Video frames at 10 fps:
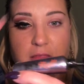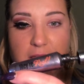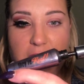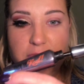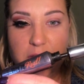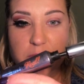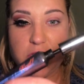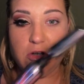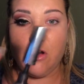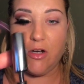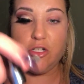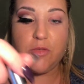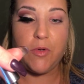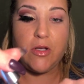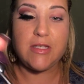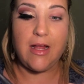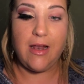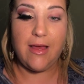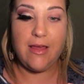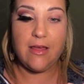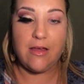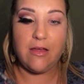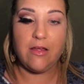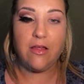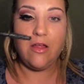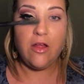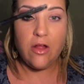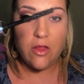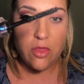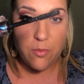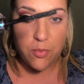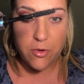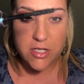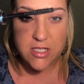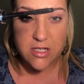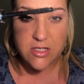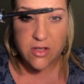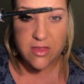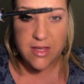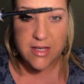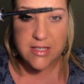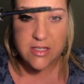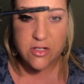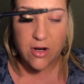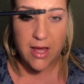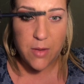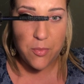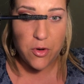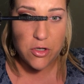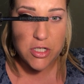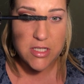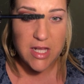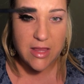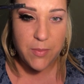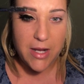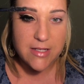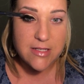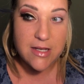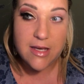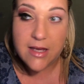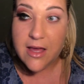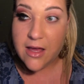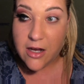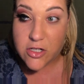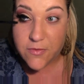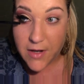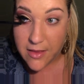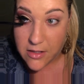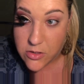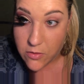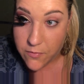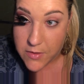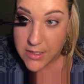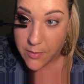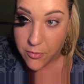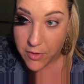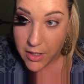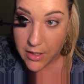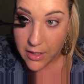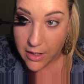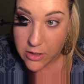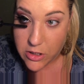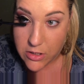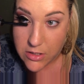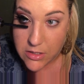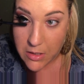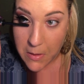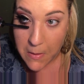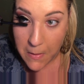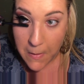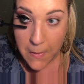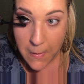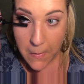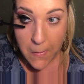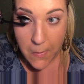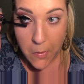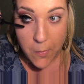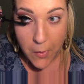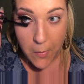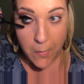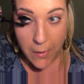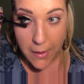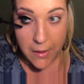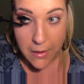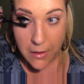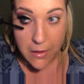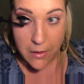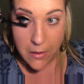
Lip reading: their real mascara, just because I like the bristles on this. It's not like a brush, it's like the plastic. I just feel like that's good for separating your lashes on the bottom line.